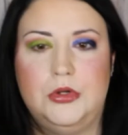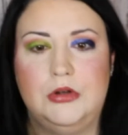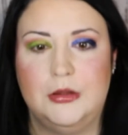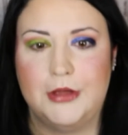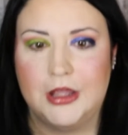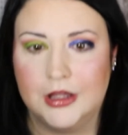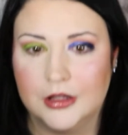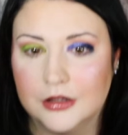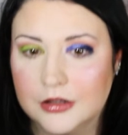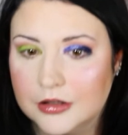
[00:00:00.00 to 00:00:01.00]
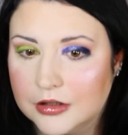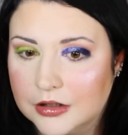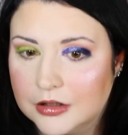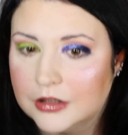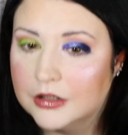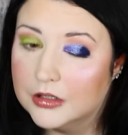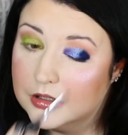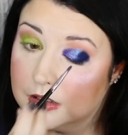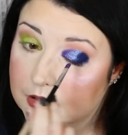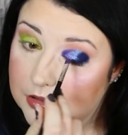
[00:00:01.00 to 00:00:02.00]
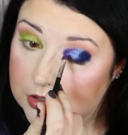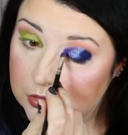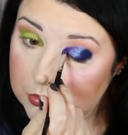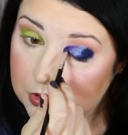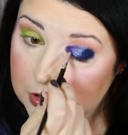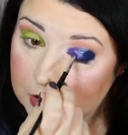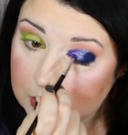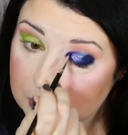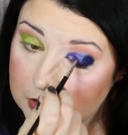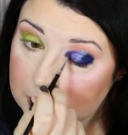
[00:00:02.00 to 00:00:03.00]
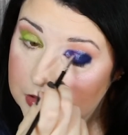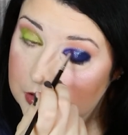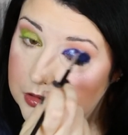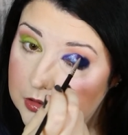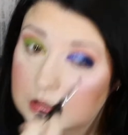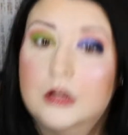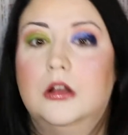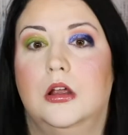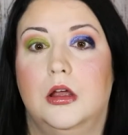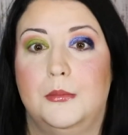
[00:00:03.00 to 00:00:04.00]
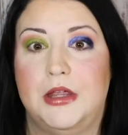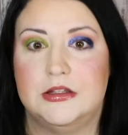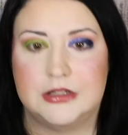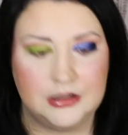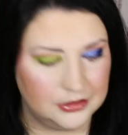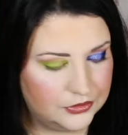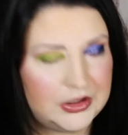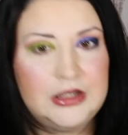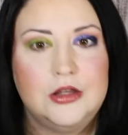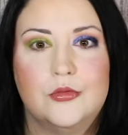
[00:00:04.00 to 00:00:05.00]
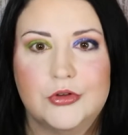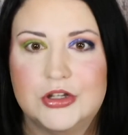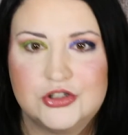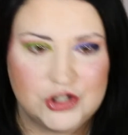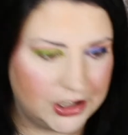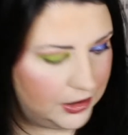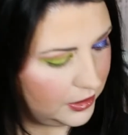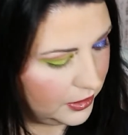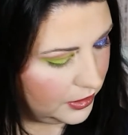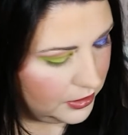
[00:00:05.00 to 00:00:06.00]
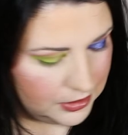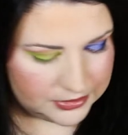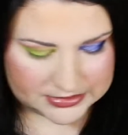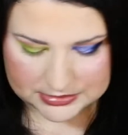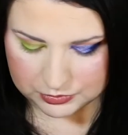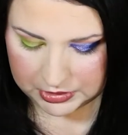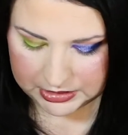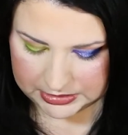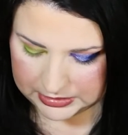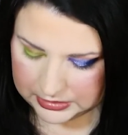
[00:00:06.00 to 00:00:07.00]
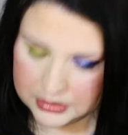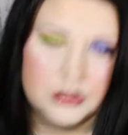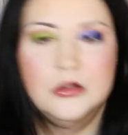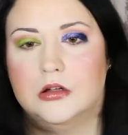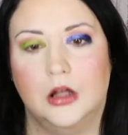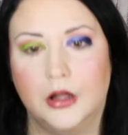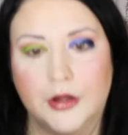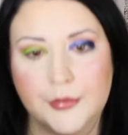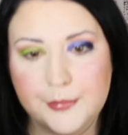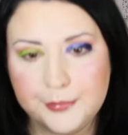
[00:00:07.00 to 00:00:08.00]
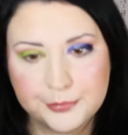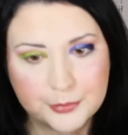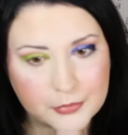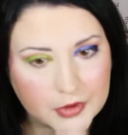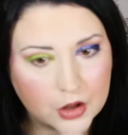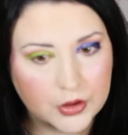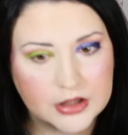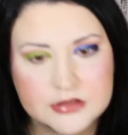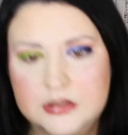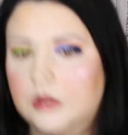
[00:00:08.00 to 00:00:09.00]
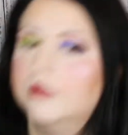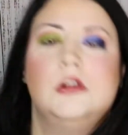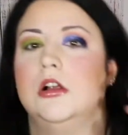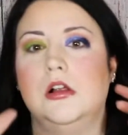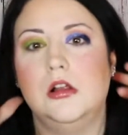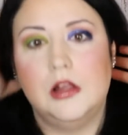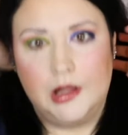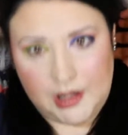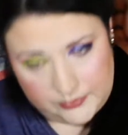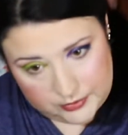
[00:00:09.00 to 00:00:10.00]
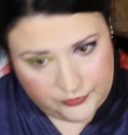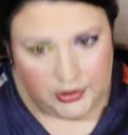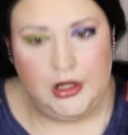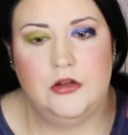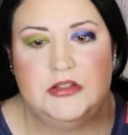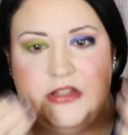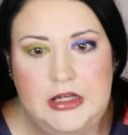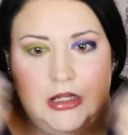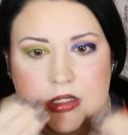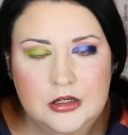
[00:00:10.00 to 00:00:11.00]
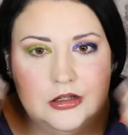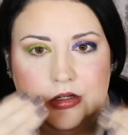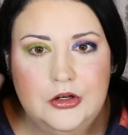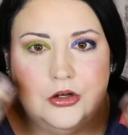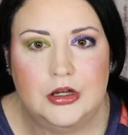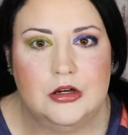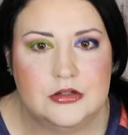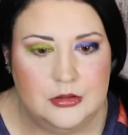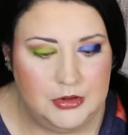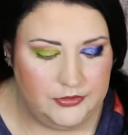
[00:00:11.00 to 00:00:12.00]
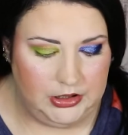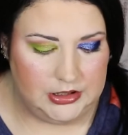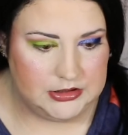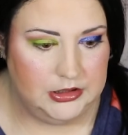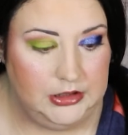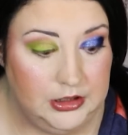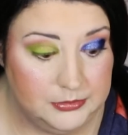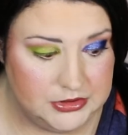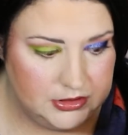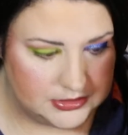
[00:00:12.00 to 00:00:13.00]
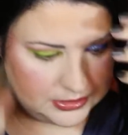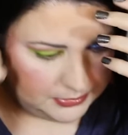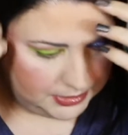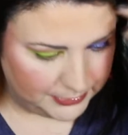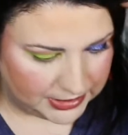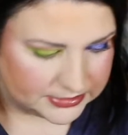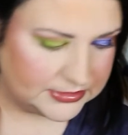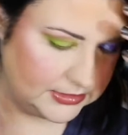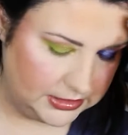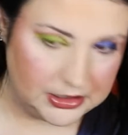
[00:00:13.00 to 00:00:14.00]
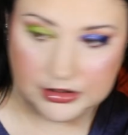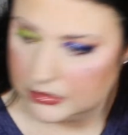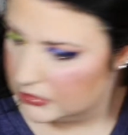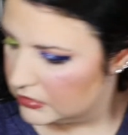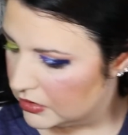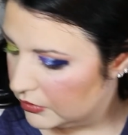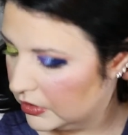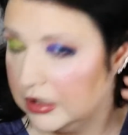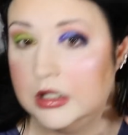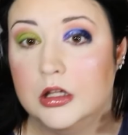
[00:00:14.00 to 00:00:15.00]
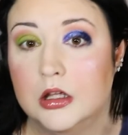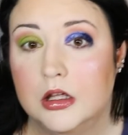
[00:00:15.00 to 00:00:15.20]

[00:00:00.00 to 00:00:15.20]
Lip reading: Beauty Bay. You are amazing. Thank you for this shade. This is what I needed. Okay, so having Fallout City under here, so I'm gonna have a lot to clean up, so that's gonna be a mess, and I totally